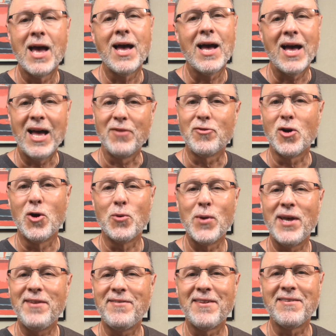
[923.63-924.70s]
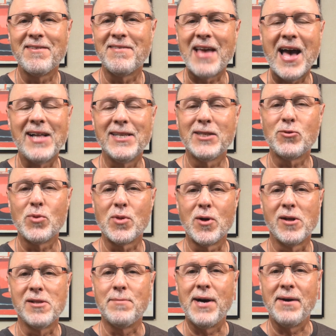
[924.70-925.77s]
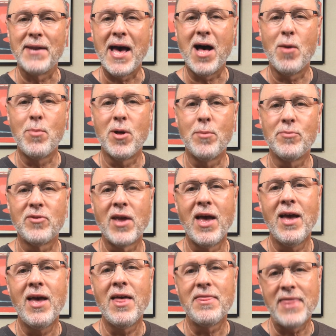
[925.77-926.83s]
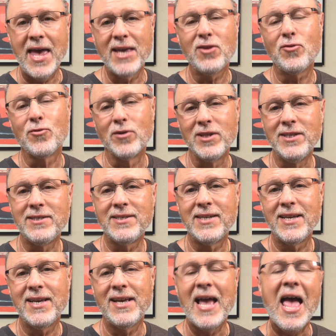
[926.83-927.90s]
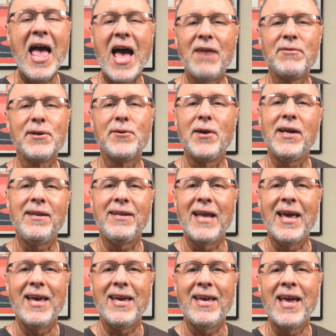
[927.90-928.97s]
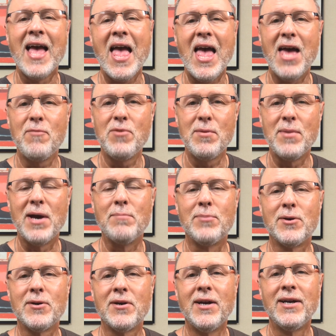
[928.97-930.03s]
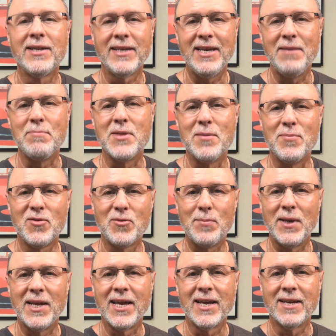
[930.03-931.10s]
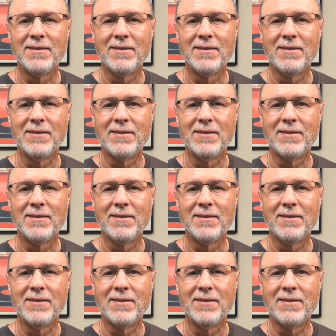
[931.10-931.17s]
As always, this is Alex with All About Albums. Thanks for listening. Have a great day, and remember, keep them spinning.